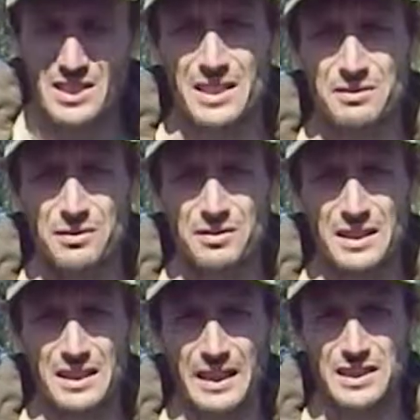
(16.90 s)
the eve of the
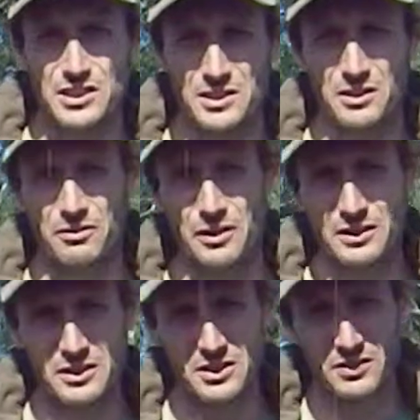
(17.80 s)
election. I've
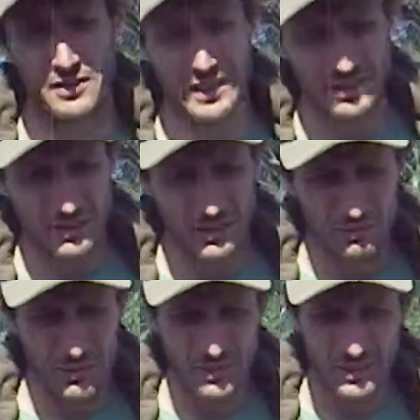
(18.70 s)
only just found this,
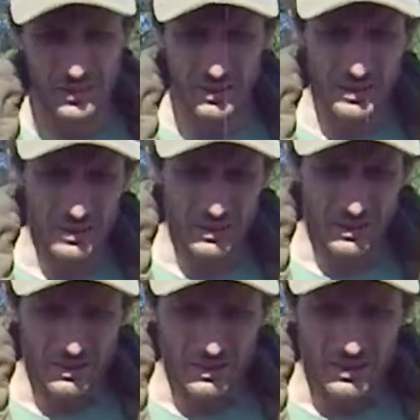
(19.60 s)
but
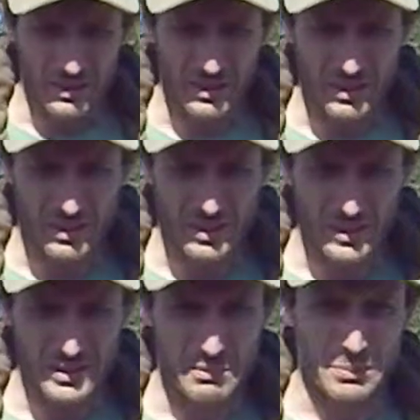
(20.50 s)
I think
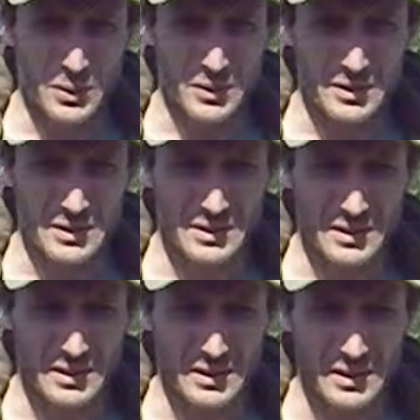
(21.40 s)
it's important
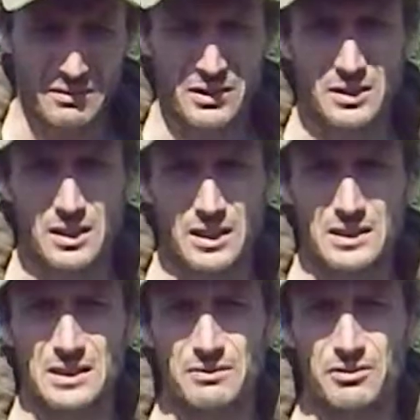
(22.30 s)
to give you
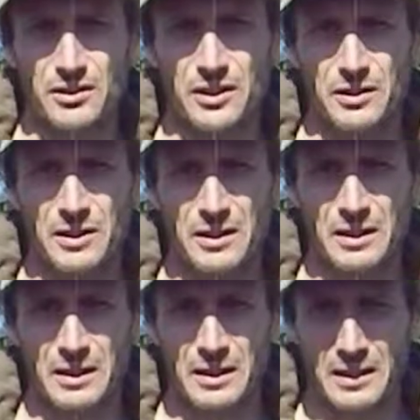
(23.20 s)
guys the info.
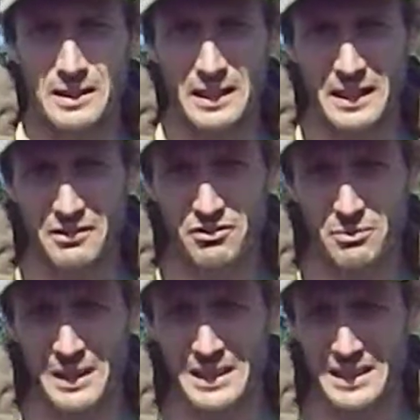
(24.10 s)
Now, for
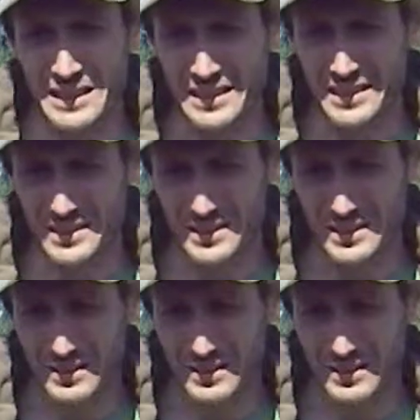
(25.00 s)
many years,